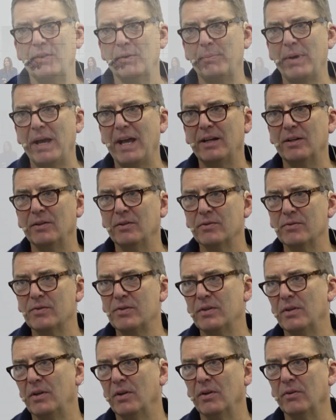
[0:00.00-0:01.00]
panels
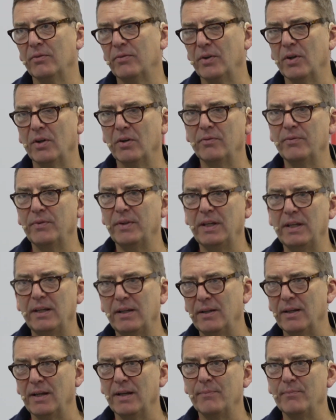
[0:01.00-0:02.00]
of the
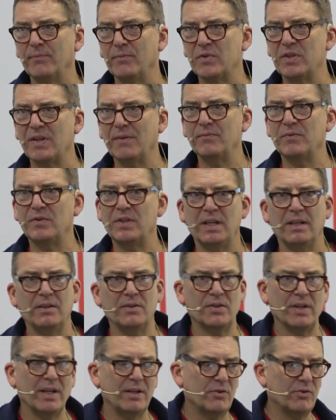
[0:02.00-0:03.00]
17th
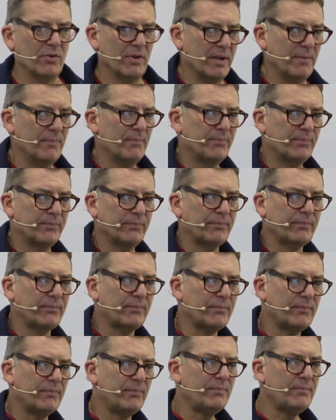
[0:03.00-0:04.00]
century.
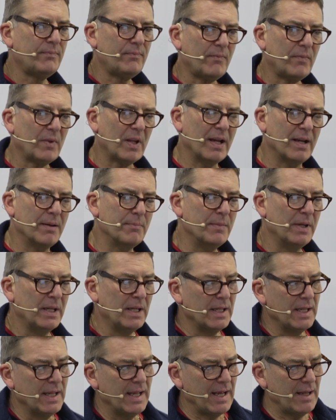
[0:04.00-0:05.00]

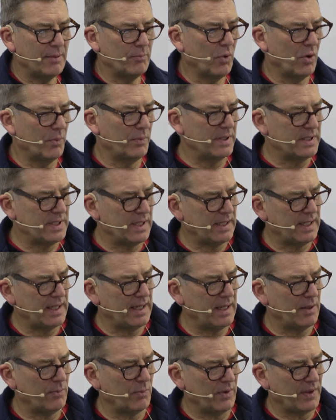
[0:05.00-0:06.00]
And what we did
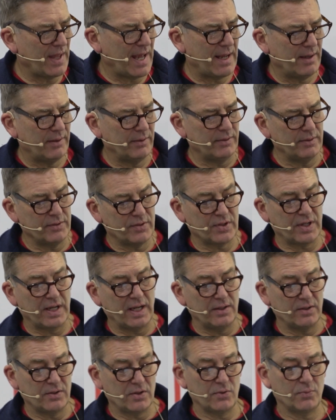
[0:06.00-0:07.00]
here with our
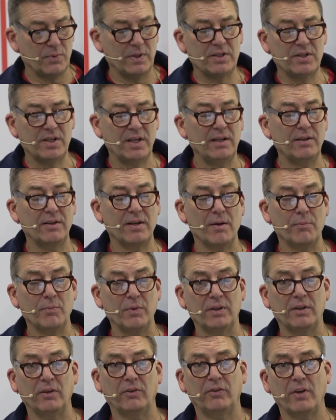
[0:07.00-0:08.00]
skins is we teamed up with
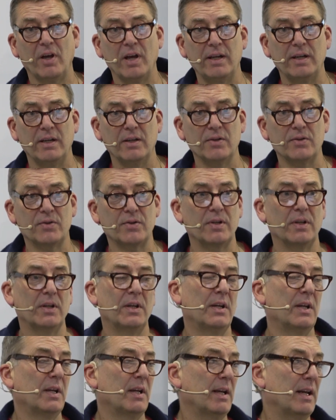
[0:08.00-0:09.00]
designers,
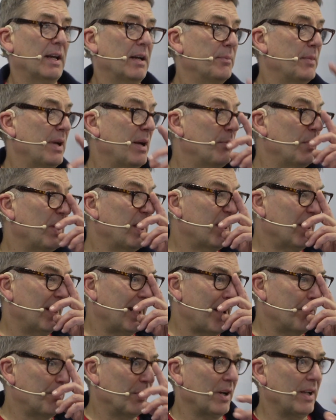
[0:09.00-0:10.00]
and we
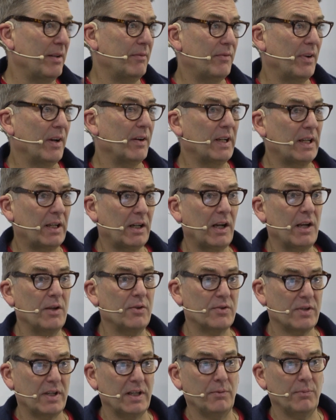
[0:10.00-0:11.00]
collaborate very
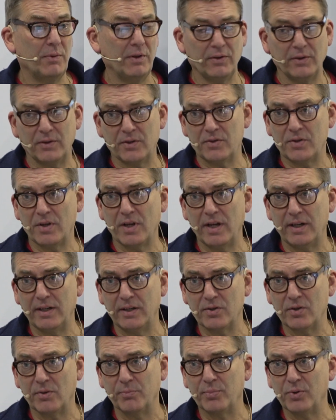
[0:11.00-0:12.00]
closely with the
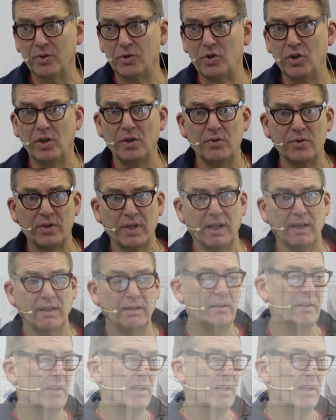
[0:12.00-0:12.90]
designers on producing